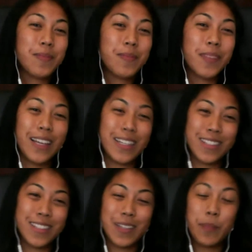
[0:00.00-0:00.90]

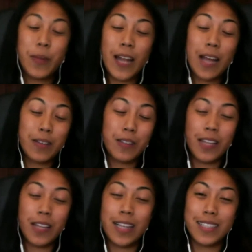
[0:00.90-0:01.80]
Yes, but
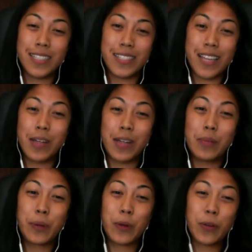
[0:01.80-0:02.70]
as I said,
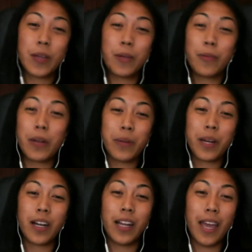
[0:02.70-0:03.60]
both
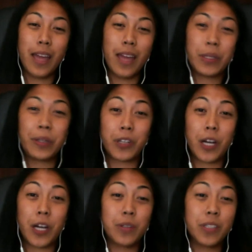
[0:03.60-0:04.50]
Redberry and McKeever
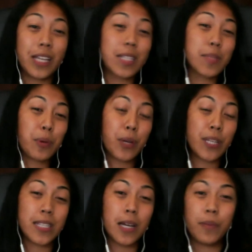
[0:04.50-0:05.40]
Conwell gets
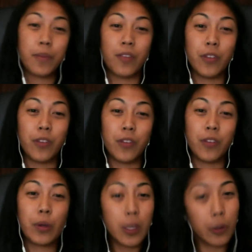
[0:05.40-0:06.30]
points up if you
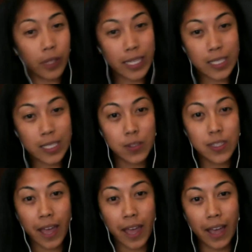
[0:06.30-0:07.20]
utilize those
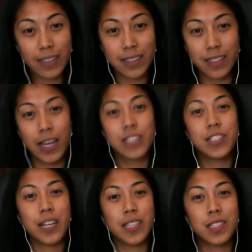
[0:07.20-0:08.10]
tags and
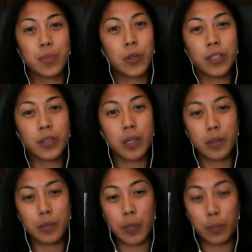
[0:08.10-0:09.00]
hashtags
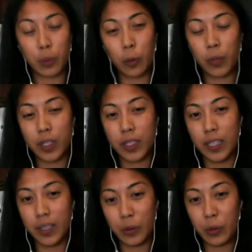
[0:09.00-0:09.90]
appropriately
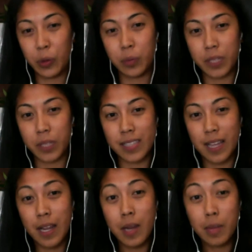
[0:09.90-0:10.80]
on Google+.
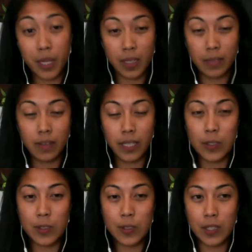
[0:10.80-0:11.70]
But like
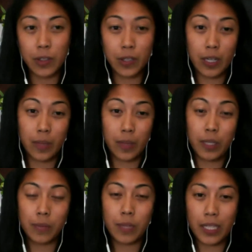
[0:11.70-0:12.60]
you said earlier, I mean,
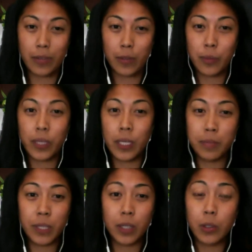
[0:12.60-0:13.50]
I'm not going to repeat,
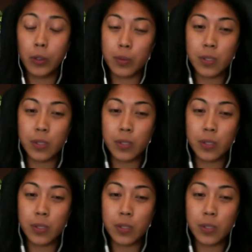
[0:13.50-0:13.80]
but groups are